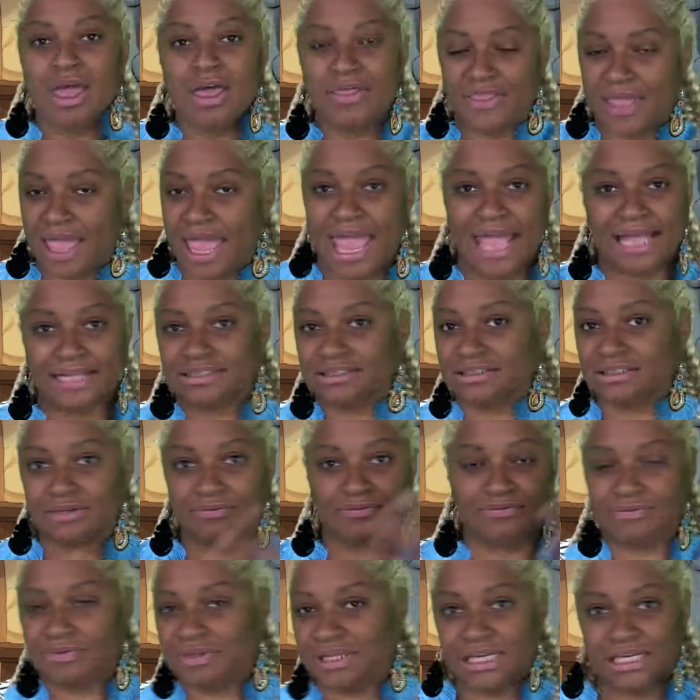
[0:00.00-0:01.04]
the heads
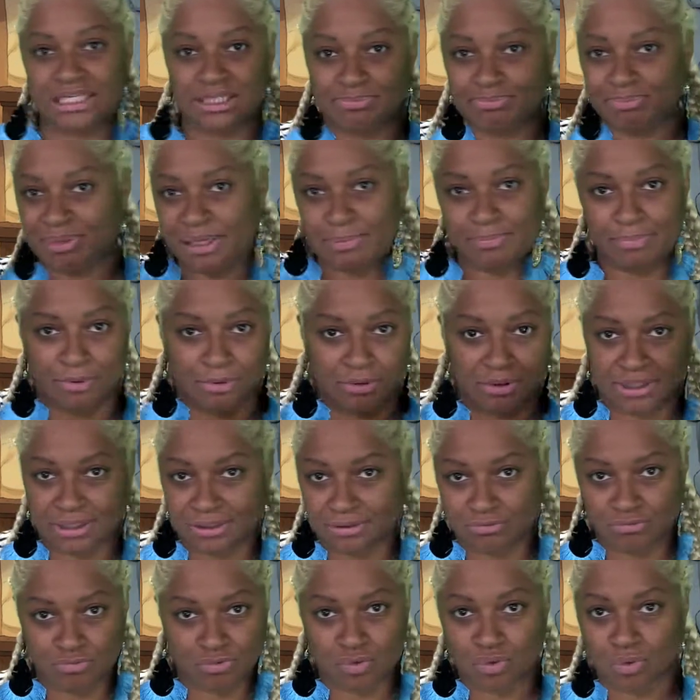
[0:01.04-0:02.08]
of these people
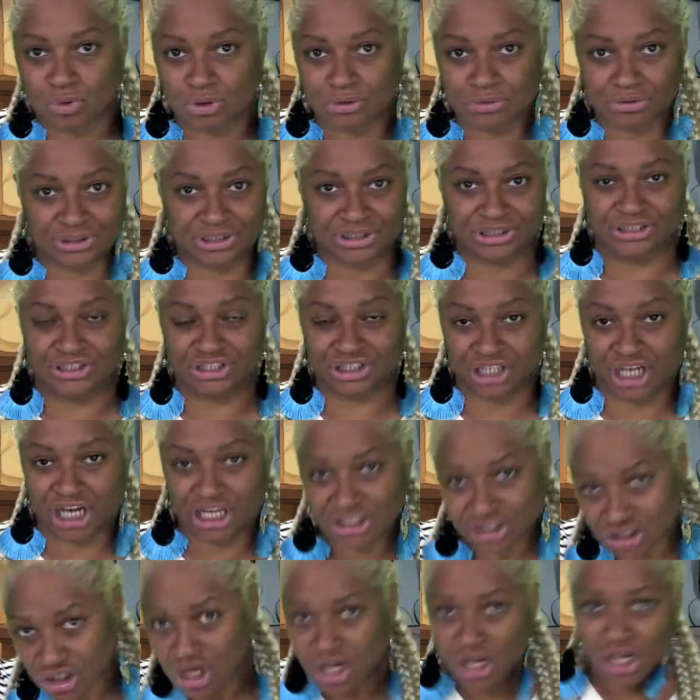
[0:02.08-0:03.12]
and rulers and
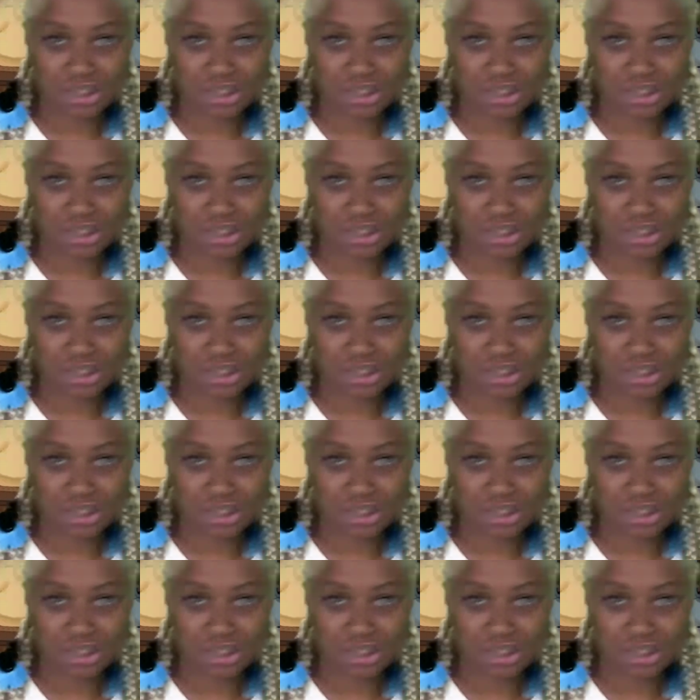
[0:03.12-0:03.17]
such